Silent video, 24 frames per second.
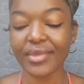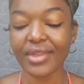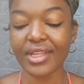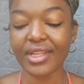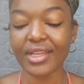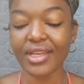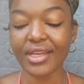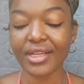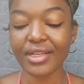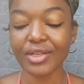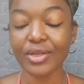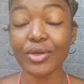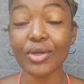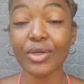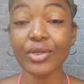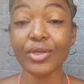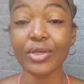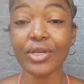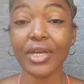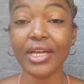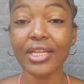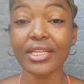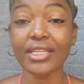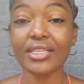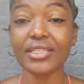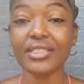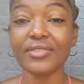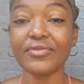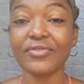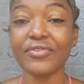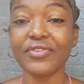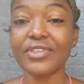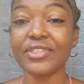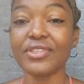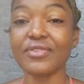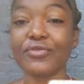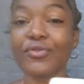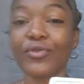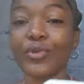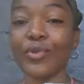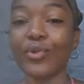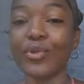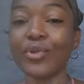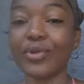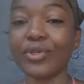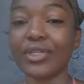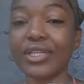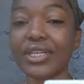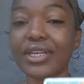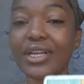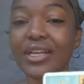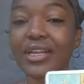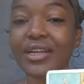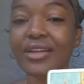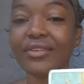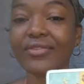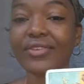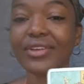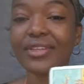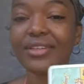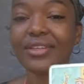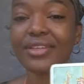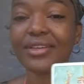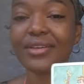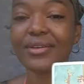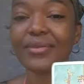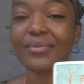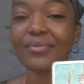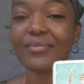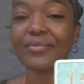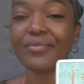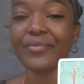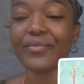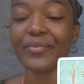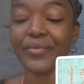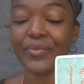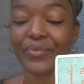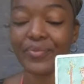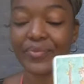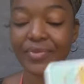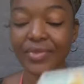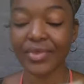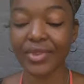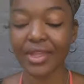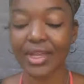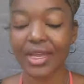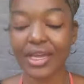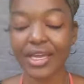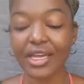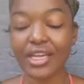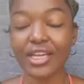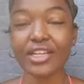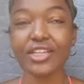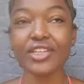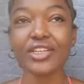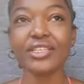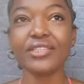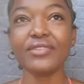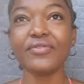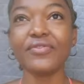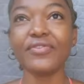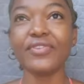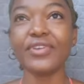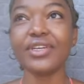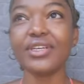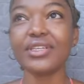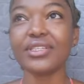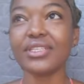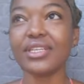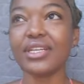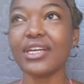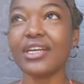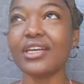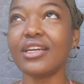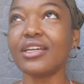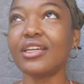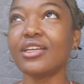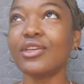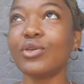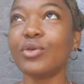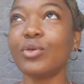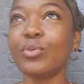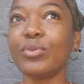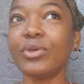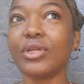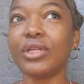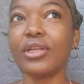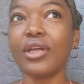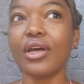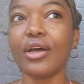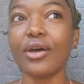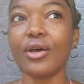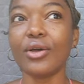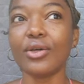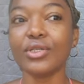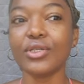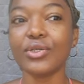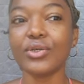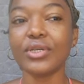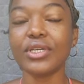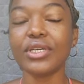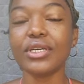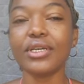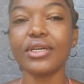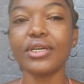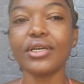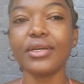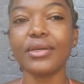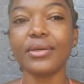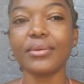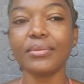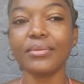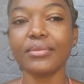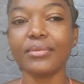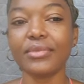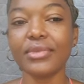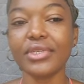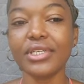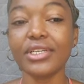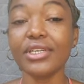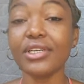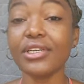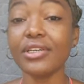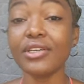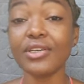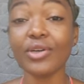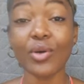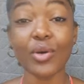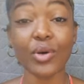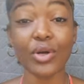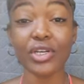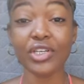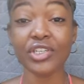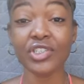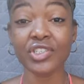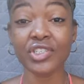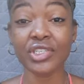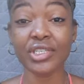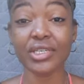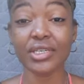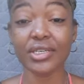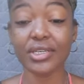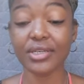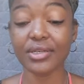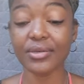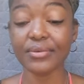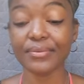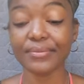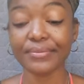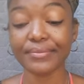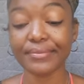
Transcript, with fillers: Yeah, look look at his fist folded and everything. He just feels like you belong to him, he or she.